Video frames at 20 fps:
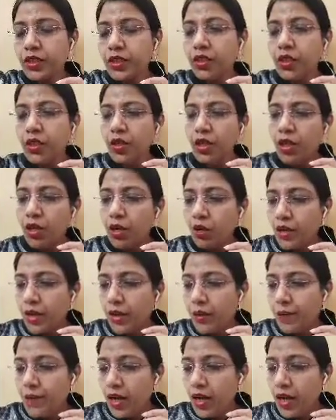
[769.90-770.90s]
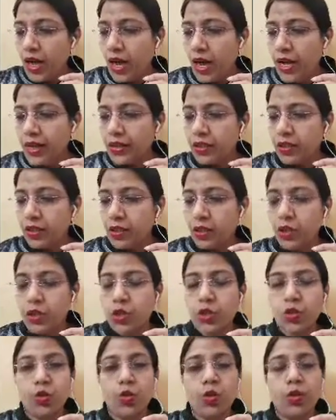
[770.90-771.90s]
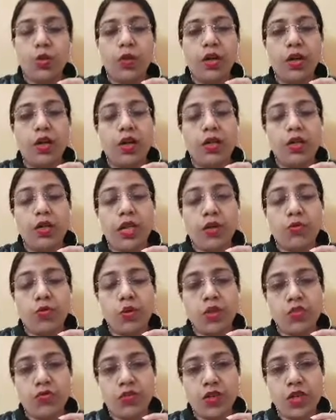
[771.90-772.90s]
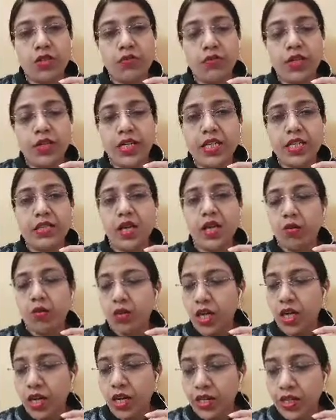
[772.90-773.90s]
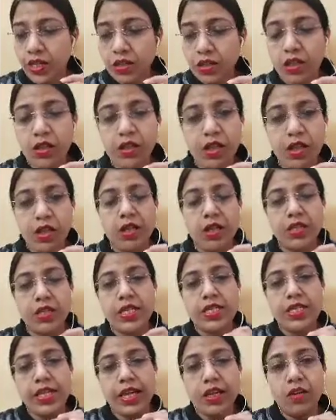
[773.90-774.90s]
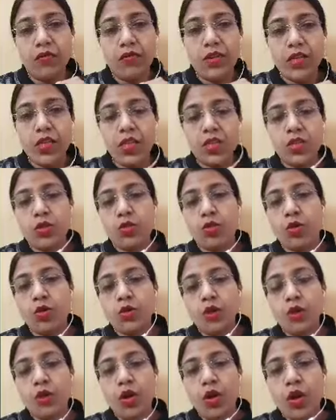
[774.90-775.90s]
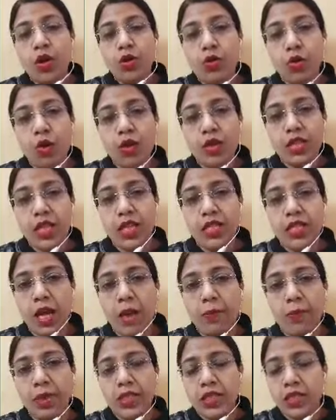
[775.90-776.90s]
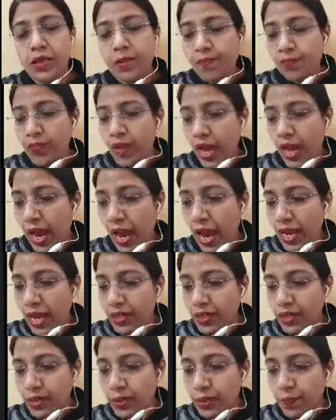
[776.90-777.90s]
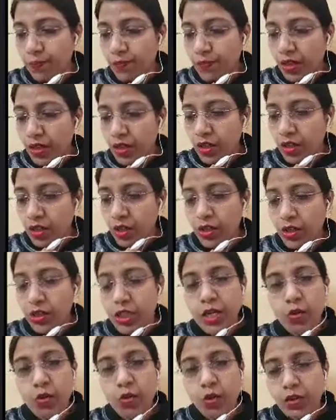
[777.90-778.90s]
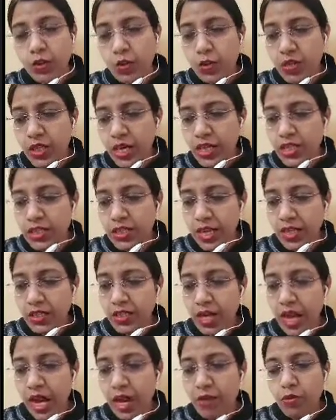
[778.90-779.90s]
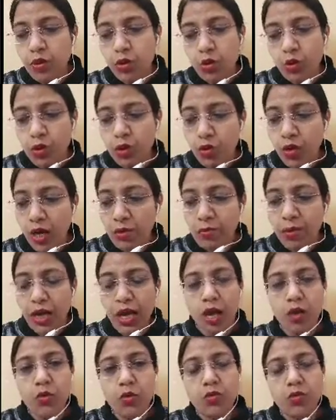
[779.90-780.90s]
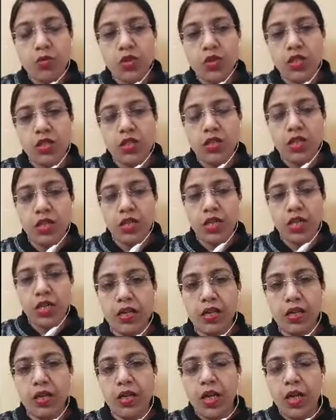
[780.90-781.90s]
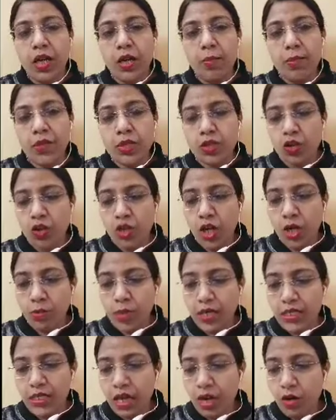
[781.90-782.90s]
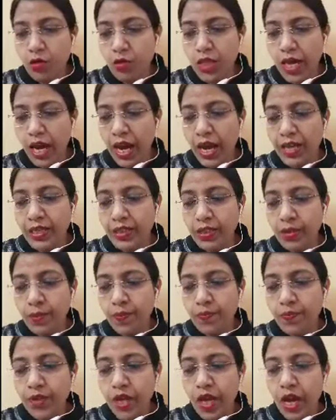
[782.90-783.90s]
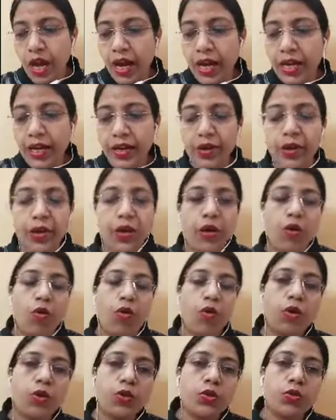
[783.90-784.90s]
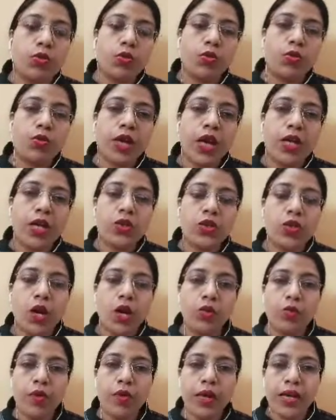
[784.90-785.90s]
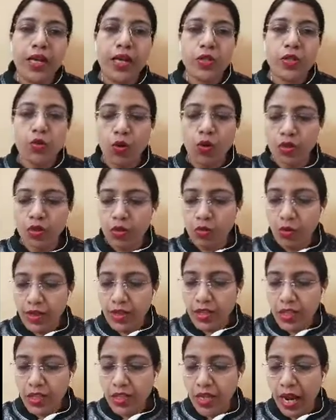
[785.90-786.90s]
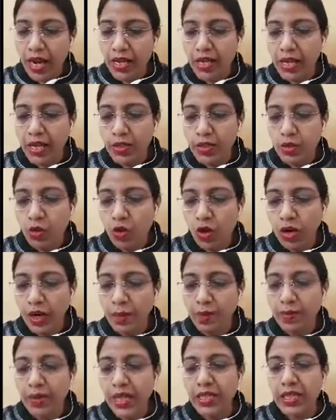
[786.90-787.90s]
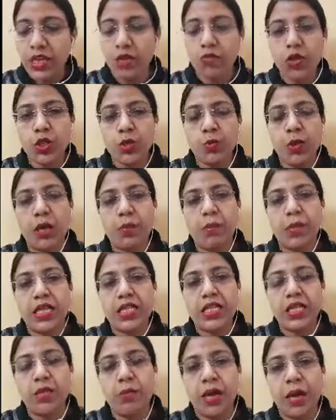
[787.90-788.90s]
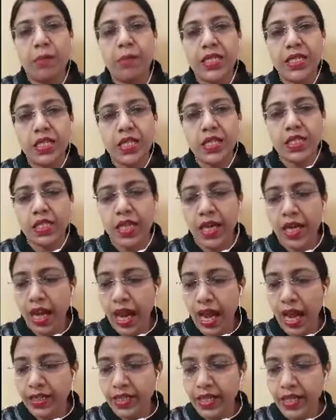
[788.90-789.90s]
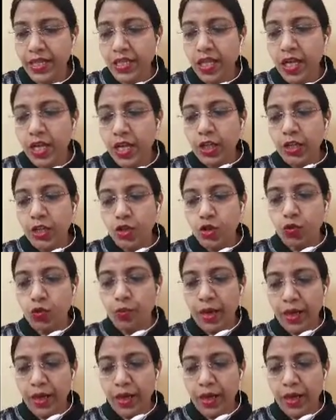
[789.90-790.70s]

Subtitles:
Okay, and so that was the first witness. Now the second witness is also cross examined, and he also says that I was also at my house, which is near Mr. Sharma's house, and I also rushed out when I saw the noises, and I saw him that he was being beaten by Mr. Singh and his two men.